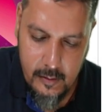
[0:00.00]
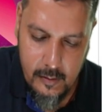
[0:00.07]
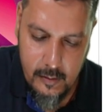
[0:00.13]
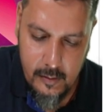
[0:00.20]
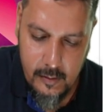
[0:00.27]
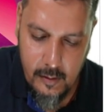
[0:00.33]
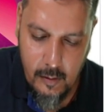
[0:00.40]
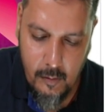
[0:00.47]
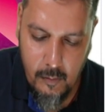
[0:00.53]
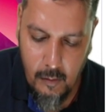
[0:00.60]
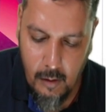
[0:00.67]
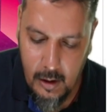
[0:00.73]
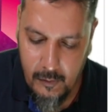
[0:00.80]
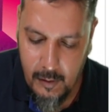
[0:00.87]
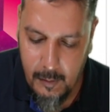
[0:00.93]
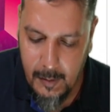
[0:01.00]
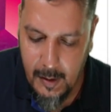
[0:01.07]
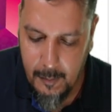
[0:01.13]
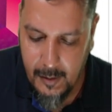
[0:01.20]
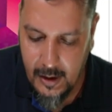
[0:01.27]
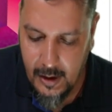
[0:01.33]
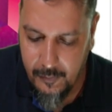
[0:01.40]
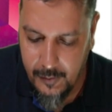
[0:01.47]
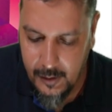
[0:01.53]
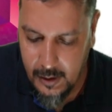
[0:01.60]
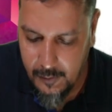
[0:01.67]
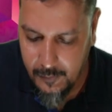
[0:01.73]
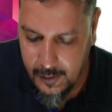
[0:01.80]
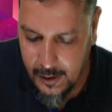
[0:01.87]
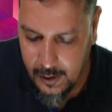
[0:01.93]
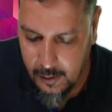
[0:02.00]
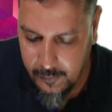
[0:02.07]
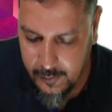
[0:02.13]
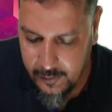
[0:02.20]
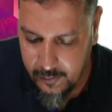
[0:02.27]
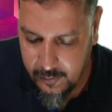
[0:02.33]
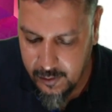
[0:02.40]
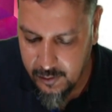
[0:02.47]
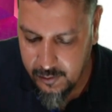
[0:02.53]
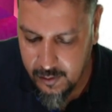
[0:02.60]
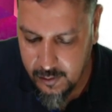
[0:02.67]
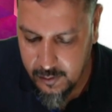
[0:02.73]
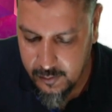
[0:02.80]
Now what will be my effective date of registration?